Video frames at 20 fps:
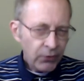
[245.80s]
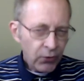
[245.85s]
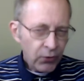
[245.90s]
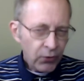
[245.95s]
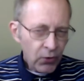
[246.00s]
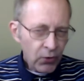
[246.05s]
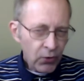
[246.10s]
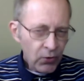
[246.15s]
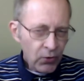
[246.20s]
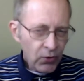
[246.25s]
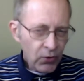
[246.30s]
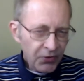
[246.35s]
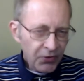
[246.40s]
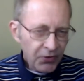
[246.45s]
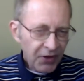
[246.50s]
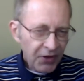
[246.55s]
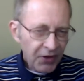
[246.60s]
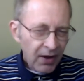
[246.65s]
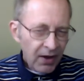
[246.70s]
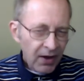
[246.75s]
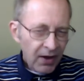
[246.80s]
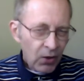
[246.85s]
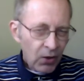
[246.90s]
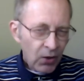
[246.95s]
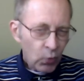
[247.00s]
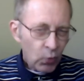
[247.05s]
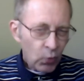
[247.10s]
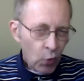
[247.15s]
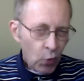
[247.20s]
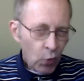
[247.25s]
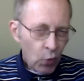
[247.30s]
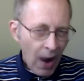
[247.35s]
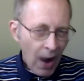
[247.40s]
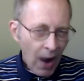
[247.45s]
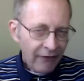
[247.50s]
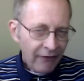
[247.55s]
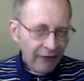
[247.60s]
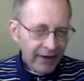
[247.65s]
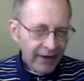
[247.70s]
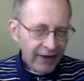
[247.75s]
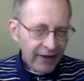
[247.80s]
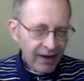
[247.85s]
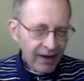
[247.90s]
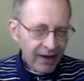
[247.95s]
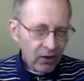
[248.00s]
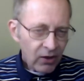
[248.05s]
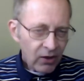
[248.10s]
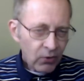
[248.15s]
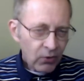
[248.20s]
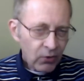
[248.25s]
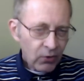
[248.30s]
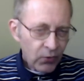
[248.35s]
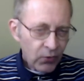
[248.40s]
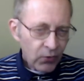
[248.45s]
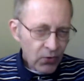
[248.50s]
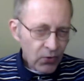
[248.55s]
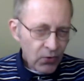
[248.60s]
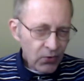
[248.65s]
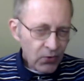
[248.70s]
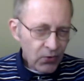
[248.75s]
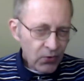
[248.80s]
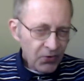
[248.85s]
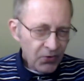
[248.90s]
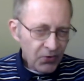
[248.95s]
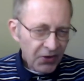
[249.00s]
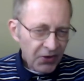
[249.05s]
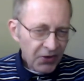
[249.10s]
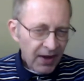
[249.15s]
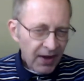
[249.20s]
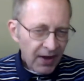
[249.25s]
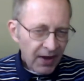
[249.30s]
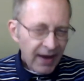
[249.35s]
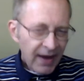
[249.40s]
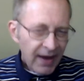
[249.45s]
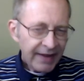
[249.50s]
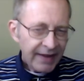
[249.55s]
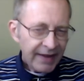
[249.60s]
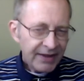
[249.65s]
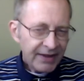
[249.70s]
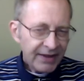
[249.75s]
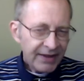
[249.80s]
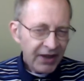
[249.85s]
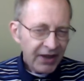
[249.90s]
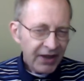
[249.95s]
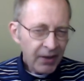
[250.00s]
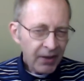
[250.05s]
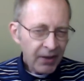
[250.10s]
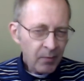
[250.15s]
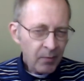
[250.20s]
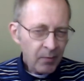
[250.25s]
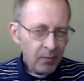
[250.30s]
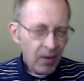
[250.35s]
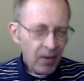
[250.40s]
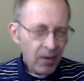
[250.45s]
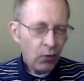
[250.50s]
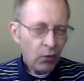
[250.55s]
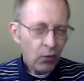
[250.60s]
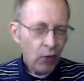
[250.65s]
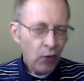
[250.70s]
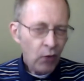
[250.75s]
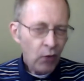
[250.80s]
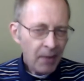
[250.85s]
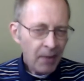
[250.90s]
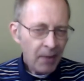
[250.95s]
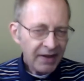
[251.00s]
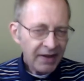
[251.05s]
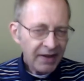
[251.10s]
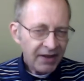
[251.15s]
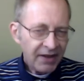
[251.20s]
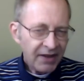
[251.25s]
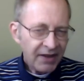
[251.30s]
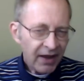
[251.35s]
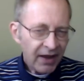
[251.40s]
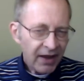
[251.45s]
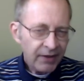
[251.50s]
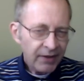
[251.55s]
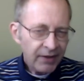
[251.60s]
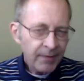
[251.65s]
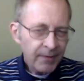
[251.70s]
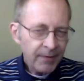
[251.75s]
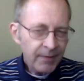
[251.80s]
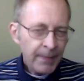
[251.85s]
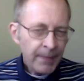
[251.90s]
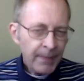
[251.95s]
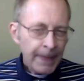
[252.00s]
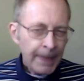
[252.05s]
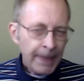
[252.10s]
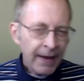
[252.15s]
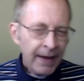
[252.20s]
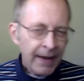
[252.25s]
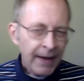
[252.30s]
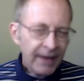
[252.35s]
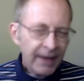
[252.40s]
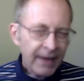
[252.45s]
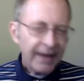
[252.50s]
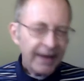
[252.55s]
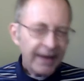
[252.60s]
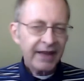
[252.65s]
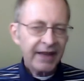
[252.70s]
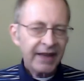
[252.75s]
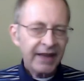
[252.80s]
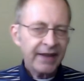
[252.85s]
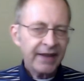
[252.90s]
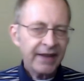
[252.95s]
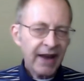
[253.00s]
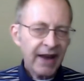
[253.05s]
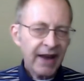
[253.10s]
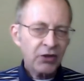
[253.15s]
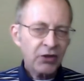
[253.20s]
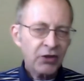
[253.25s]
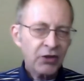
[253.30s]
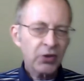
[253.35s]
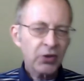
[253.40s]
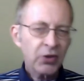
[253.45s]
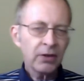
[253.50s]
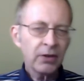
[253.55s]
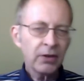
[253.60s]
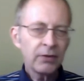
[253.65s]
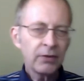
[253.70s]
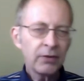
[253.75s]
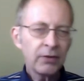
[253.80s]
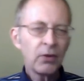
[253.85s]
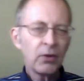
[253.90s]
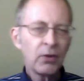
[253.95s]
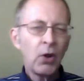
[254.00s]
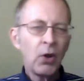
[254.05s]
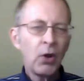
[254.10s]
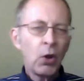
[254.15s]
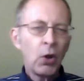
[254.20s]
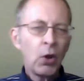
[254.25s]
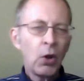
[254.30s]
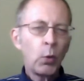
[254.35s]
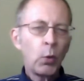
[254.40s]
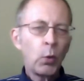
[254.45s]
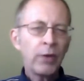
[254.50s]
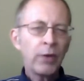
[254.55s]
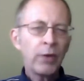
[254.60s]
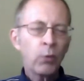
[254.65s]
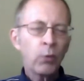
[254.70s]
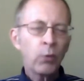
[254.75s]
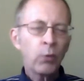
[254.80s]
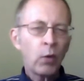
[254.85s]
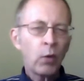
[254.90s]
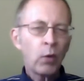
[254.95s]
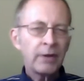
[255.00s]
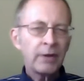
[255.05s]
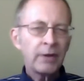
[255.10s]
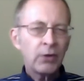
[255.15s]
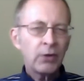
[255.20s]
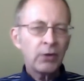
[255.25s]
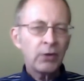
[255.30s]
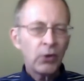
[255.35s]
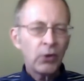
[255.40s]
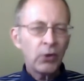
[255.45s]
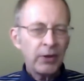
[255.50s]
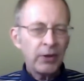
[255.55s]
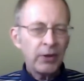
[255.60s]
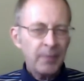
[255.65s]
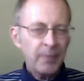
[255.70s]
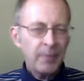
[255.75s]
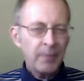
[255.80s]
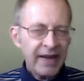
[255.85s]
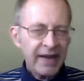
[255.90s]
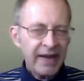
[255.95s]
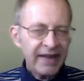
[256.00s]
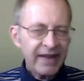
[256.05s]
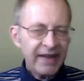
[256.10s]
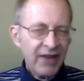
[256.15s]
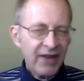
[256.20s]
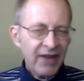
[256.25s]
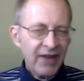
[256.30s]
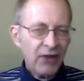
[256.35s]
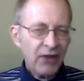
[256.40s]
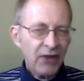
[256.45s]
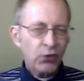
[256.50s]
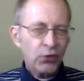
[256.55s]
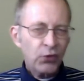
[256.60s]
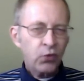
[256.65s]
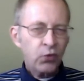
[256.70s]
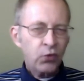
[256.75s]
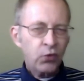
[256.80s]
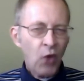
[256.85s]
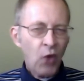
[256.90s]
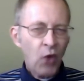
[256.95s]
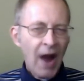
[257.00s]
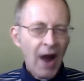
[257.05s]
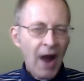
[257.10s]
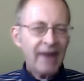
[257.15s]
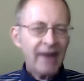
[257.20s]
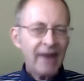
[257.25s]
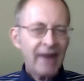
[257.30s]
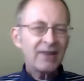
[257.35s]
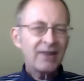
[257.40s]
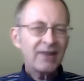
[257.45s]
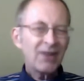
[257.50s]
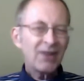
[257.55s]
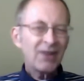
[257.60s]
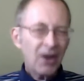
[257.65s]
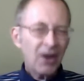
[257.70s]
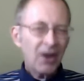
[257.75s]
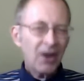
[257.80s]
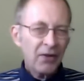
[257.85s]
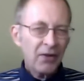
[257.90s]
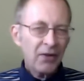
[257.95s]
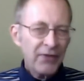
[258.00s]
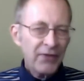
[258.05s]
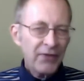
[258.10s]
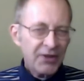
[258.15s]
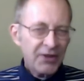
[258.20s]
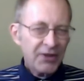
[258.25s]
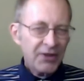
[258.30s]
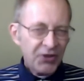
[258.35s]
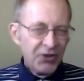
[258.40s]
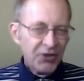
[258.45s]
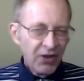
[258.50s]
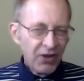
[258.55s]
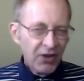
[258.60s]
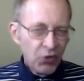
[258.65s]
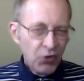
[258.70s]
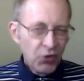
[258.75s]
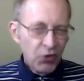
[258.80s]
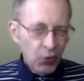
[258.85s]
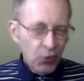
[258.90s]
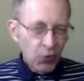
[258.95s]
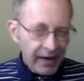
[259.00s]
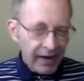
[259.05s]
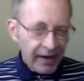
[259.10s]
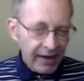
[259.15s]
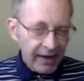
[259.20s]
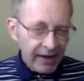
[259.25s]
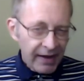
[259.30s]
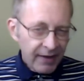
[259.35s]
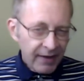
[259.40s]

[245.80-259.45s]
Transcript: Cruz, Rafael Cruz, and Tim Remington in connection with what could be the trial of the century.